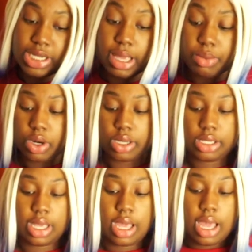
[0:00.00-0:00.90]
lip
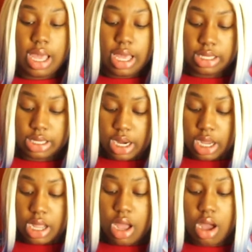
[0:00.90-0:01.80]
gloss, it's
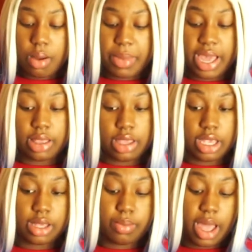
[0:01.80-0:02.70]
gonna come in
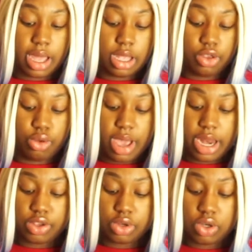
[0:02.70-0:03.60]
this bag. And to be
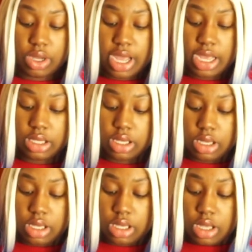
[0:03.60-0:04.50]
honest with you guys,
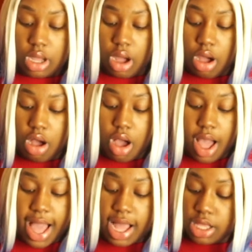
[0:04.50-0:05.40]

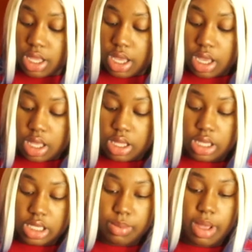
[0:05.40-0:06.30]
I think
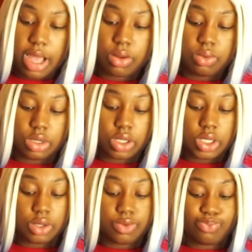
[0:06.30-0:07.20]
this bag was
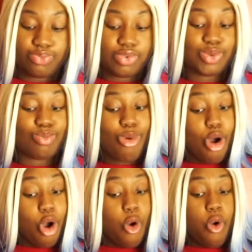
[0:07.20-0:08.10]

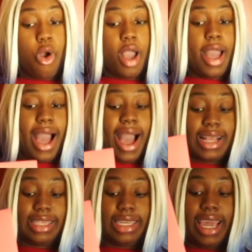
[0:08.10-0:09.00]
small.
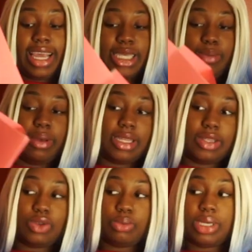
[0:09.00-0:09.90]
I didn't expect
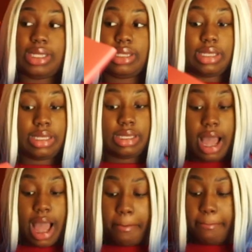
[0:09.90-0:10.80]
it to be
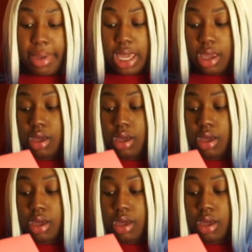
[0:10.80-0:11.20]
that big.